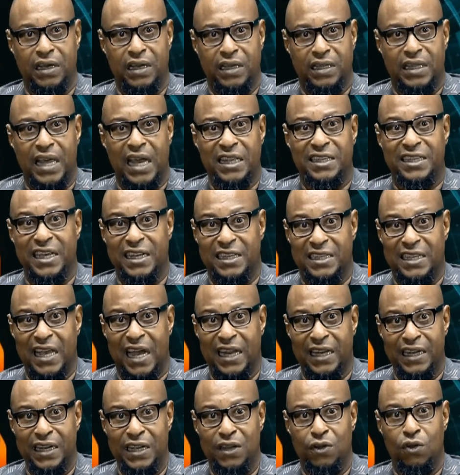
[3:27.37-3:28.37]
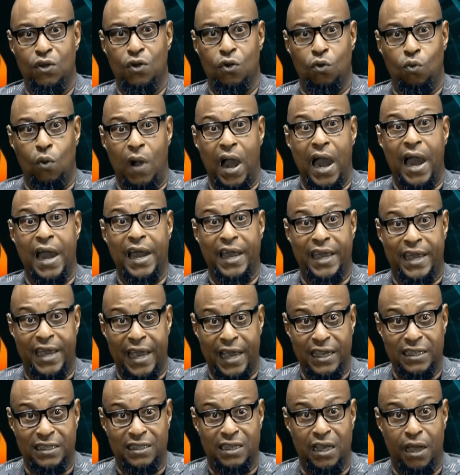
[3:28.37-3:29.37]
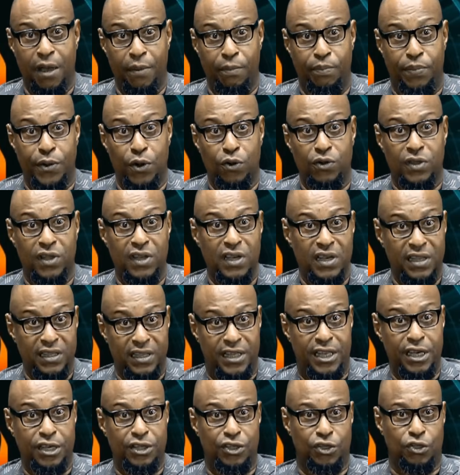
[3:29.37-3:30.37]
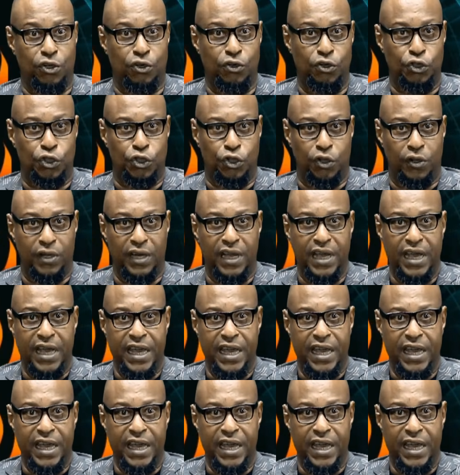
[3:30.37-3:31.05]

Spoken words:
That's exactly why our guest built this solution.